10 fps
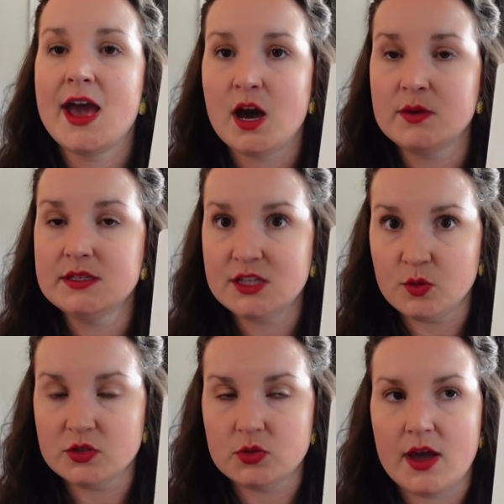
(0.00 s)
How many
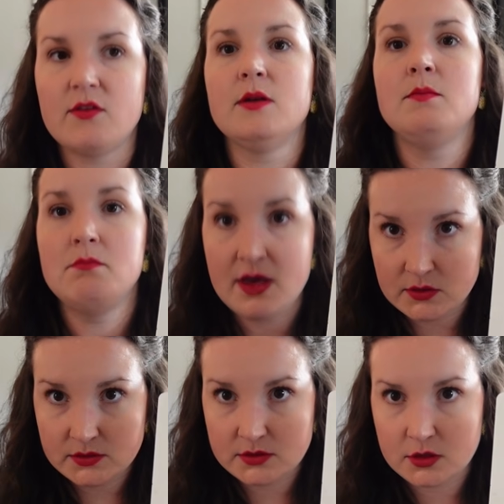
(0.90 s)
syllables do I have on
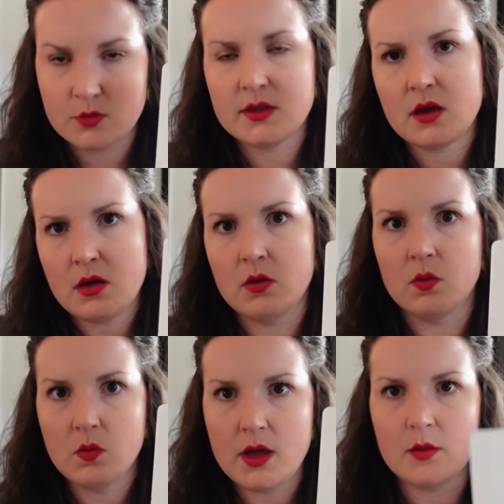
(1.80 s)
mouse? I'll be like, oh,
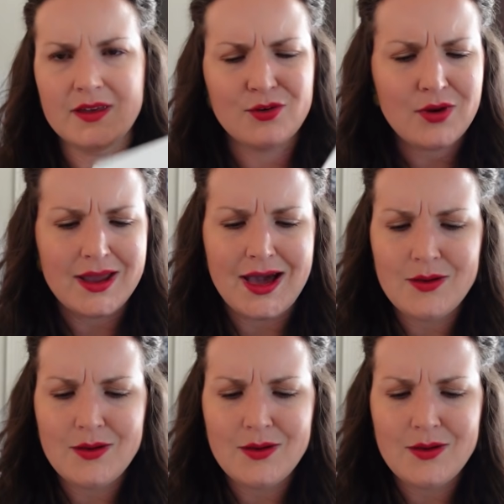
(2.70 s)
one. I'm like, great.